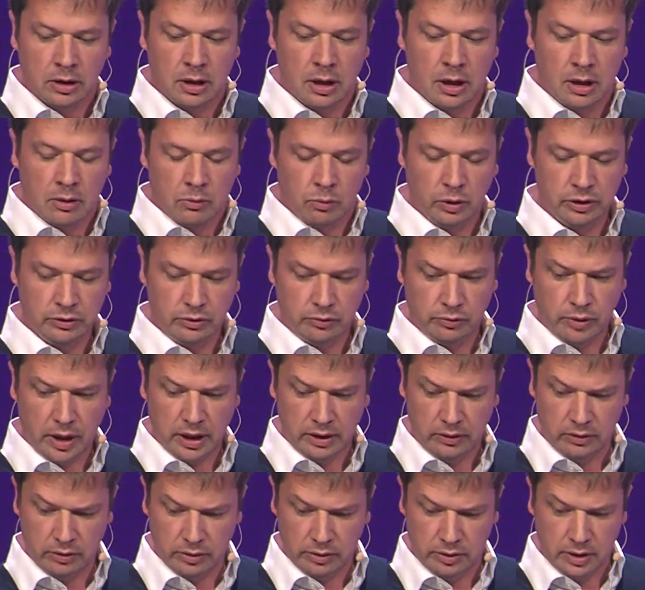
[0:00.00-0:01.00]
When the
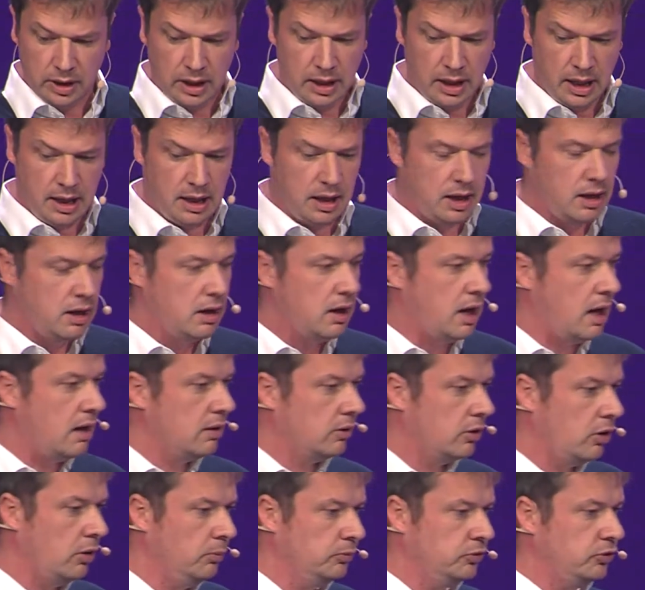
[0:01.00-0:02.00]
rider
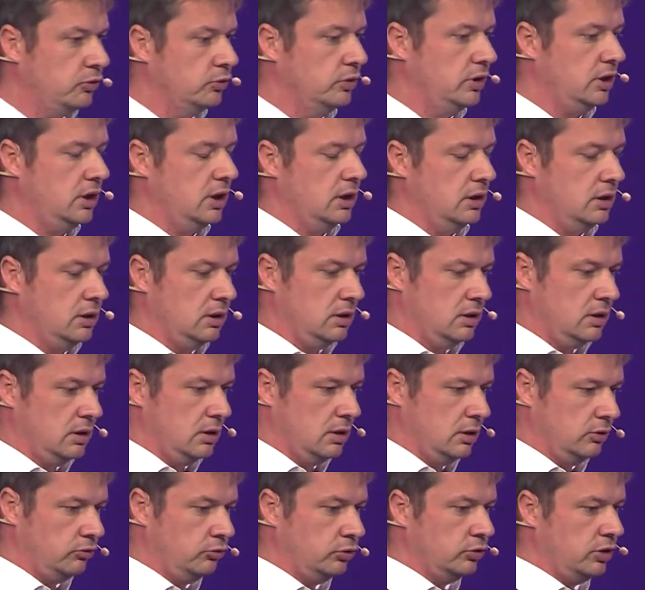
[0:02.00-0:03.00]
comes to the
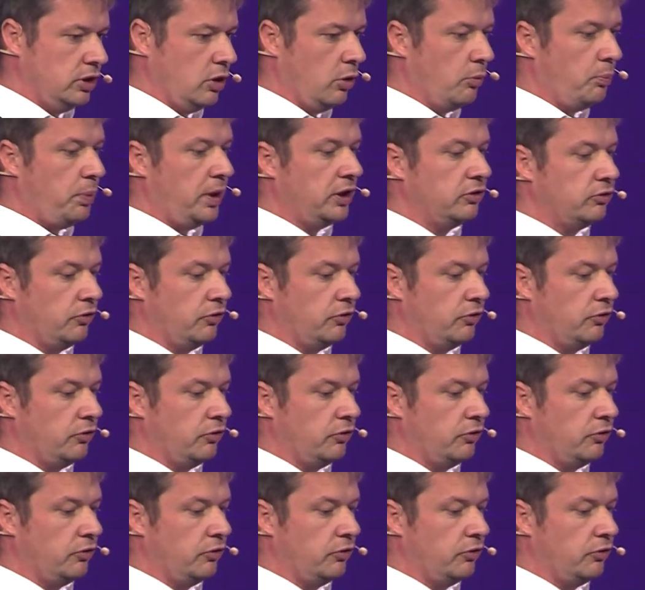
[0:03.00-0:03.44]
homepage,